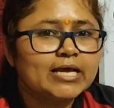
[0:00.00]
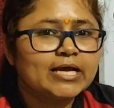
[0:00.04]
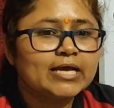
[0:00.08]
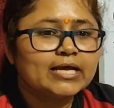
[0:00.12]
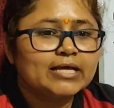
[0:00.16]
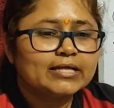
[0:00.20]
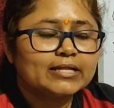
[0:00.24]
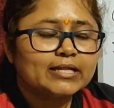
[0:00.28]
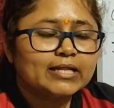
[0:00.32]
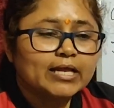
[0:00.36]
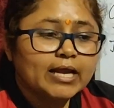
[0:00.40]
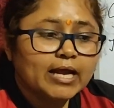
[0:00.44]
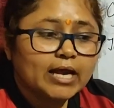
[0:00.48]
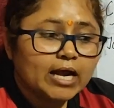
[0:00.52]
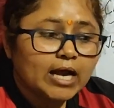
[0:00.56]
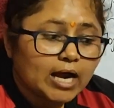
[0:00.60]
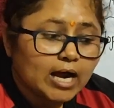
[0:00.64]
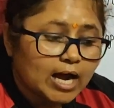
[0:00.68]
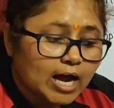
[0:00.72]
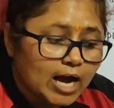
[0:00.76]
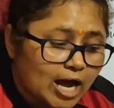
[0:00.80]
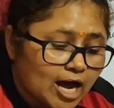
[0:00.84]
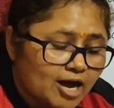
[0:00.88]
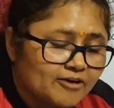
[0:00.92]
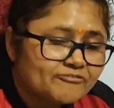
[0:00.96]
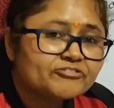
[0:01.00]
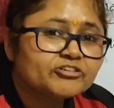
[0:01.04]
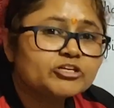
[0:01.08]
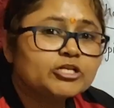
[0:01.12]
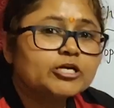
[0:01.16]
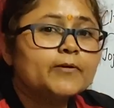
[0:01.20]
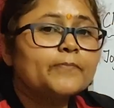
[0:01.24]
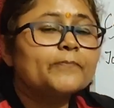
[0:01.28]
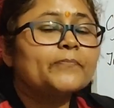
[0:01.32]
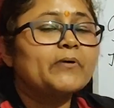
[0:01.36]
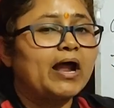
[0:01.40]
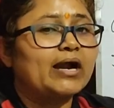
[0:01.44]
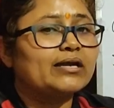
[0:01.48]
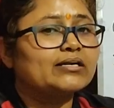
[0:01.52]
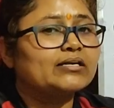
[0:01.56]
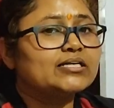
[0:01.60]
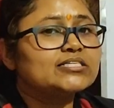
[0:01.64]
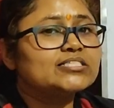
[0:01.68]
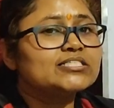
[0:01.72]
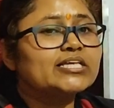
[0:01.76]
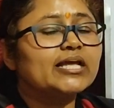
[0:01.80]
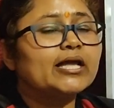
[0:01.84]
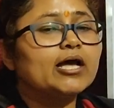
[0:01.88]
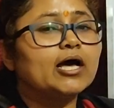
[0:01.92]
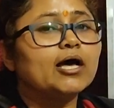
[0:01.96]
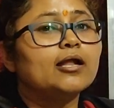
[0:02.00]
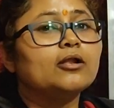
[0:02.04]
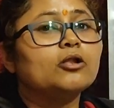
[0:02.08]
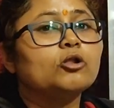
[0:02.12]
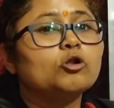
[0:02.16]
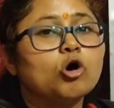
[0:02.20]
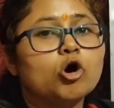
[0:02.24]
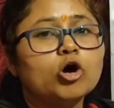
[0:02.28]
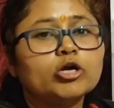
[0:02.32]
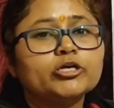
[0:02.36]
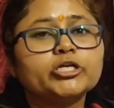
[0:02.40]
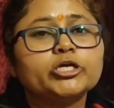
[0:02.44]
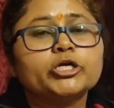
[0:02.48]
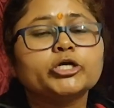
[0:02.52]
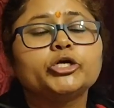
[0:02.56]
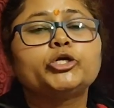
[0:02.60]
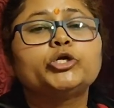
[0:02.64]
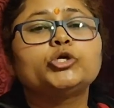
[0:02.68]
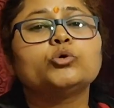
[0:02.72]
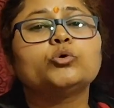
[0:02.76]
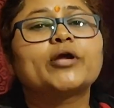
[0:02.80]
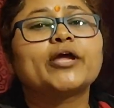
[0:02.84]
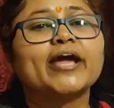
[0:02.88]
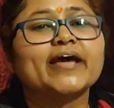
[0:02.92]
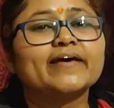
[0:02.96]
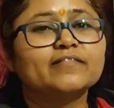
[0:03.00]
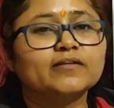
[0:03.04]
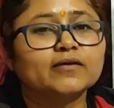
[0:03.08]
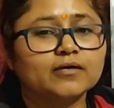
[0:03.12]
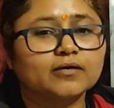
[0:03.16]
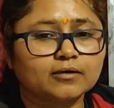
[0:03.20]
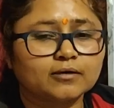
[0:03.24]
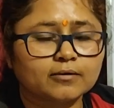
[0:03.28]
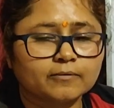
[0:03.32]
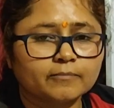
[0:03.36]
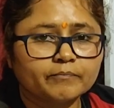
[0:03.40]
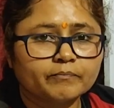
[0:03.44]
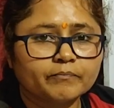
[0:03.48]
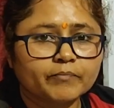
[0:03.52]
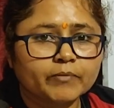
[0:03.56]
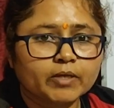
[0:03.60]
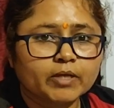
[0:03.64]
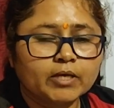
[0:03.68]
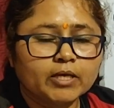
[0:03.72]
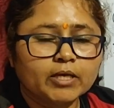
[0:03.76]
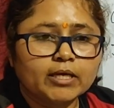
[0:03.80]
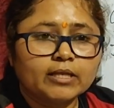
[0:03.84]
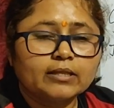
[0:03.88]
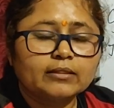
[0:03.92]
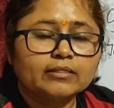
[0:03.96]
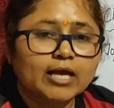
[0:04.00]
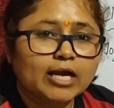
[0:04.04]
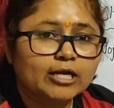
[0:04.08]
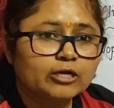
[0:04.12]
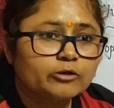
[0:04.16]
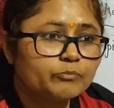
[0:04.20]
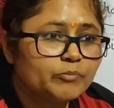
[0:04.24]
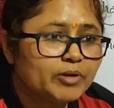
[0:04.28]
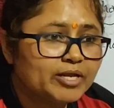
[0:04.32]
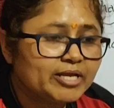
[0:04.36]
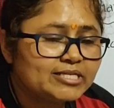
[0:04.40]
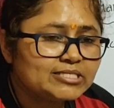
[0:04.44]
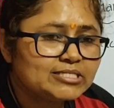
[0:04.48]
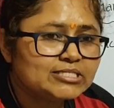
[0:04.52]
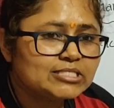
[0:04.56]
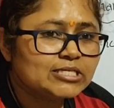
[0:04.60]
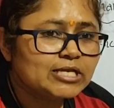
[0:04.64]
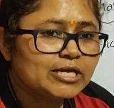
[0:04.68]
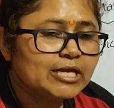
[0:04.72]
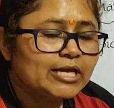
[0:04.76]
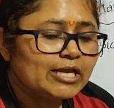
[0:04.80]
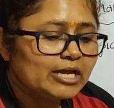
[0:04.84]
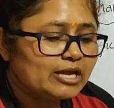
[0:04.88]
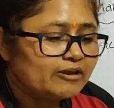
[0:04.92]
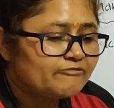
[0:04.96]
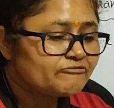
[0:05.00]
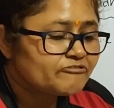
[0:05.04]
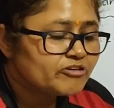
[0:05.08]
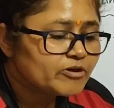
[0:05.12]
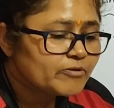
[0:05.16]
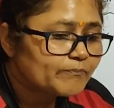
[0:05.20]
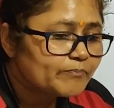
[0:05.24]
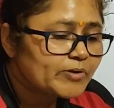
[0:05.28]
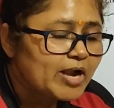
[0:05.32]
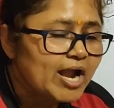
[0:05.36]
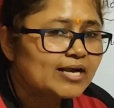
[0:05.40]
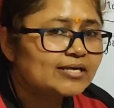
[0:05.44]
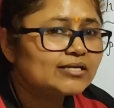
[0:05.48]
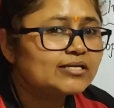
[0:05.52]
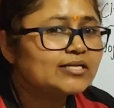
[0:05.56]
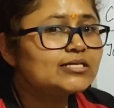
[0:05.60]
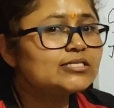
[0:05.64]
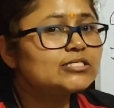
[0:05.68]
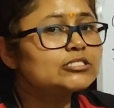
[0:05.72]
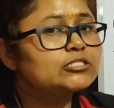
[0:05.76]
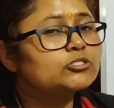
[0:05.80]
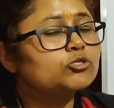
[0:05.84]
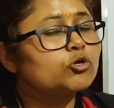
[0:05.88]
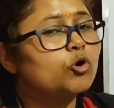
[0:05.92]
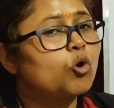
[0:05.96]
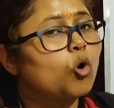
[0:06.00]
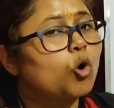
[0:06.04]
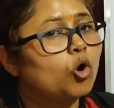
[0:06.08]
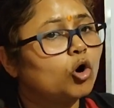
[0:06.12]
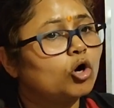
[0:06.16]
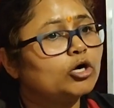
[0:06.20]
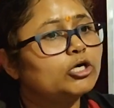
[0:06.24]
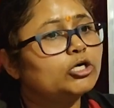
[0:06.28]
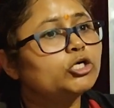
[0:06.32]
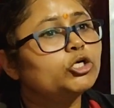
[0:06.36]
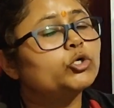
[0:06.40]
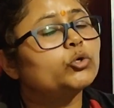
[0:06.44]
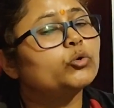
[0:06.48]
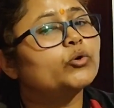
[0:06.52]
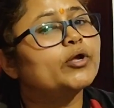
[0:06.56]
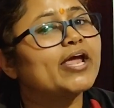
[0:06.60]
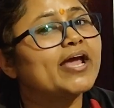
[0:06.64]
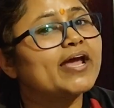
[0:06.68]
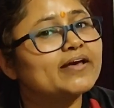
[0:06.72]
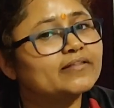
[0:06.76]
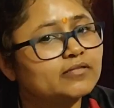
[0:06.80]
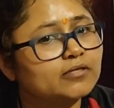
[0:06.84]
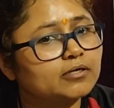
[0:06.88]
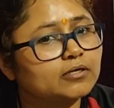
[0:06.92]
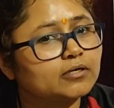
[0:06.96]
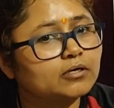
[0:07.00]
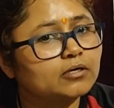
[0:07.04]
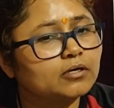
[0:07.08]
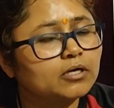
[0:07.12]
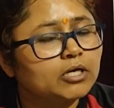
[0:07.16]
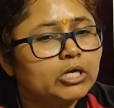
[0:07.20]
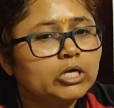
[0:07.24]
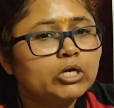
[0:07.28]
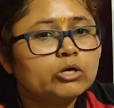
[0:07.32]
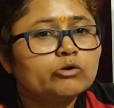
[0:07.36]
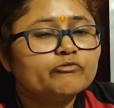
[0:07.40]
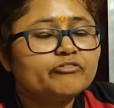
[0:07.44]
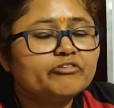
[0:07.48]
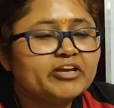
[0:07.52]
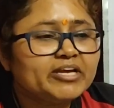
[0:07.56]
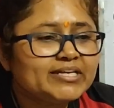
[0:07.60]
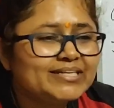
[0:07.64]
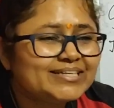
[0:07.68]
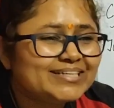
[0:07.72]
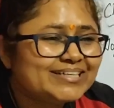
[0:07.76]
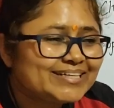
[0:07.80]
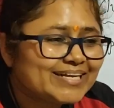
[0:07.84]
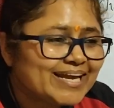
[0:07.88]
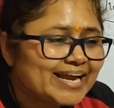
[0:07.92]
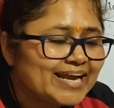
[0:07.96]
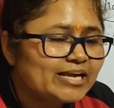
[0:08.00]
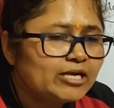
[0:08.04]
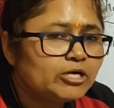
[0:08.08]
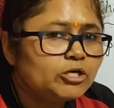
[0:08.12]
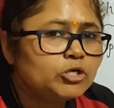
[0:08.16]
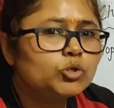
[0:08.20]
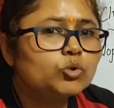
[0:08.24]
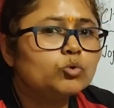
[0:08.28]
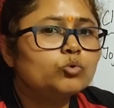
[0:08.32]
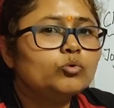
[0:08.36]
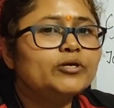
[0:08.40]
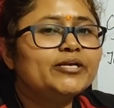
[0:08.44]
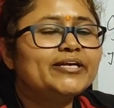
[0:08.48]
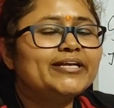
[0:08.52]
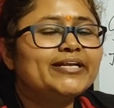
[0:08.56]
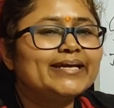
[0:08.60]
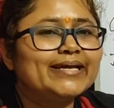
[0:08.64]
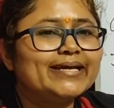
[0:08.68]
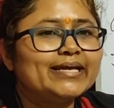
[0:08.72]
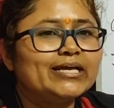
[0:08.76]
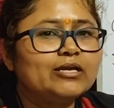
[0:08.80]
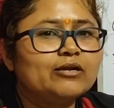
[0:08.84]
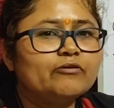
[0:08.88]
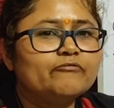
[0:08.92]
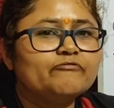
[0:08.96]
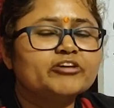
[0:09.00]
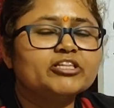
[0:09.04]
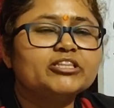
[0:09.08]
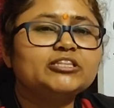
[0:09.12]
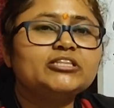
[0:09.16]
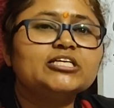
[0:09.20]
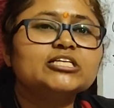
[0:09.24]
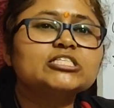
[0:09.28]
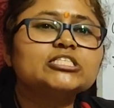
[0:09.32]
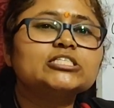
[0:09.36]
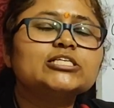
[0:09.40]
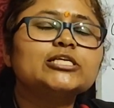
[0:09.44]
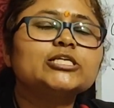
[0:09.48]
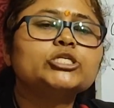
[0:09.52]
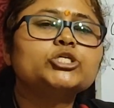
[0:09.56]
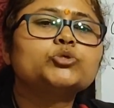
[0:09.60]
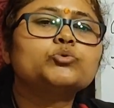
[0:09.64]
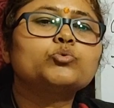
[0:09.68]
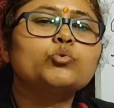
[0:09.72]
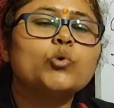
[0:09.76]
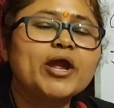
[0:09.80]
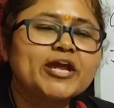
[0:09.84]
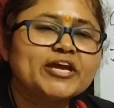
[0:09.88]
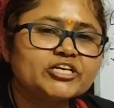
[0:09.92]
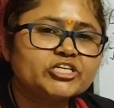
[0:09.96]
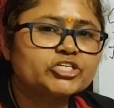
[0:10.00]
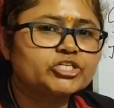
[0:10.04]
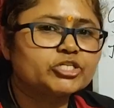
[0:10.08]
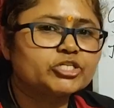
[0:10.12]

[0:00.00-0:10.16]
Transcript: after practicing a lot together. That means if we practice all together, we tend to deal with the situations